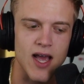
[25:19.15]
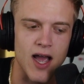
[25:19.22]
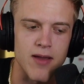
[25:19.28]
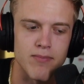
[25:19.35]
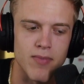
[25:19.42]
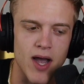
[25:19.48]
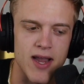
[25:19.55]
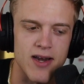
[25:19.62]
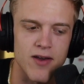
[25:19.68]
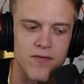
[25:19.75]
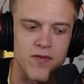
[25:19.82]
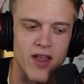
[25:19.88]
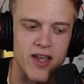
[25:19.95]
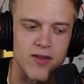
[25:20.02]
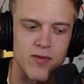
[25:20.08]
I might have
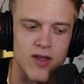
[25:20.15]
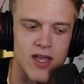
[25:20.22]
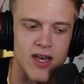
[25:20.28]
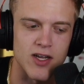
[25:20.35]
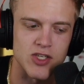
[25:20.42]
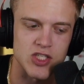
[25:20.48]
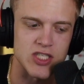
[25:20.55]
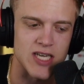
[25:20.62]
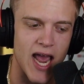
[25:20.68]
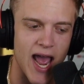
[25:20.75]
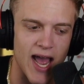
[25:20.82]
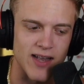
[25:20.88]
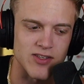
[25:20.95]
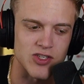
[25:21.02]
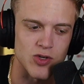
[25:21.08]
like in a
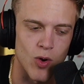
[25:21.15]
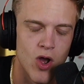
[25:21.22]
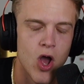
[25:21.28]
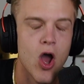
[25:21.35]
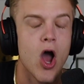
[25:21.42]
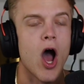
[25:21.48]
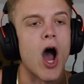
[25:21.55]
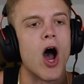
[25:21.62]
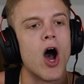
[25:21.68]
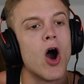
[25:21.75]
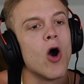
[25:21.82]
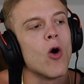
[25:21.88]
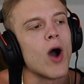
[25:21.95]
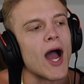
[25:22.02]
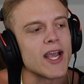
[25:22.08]
sad so
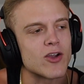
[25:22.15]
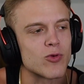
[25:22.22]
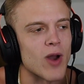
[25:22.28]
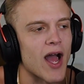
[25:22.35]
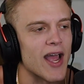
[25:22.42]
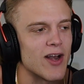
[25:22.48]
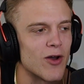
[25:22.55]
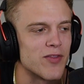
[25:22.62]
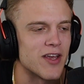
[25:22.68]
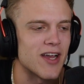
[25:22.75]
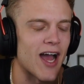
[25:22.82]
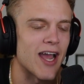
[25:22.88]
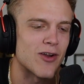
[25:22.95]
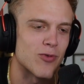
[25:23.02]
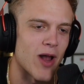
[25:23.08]
Oh, I cried on the
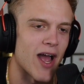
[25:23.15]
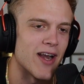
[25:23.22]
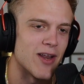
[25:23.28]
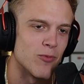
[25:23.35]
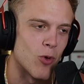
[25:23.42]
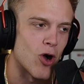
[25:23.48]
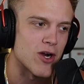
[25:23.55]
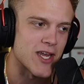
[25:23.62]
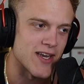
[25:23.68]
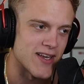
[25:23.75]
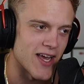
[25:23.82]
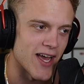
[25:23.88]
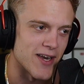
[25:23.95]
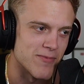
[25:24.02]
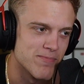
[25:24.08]
I cried in Walking
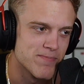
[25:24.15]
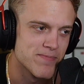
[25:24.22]
Dead.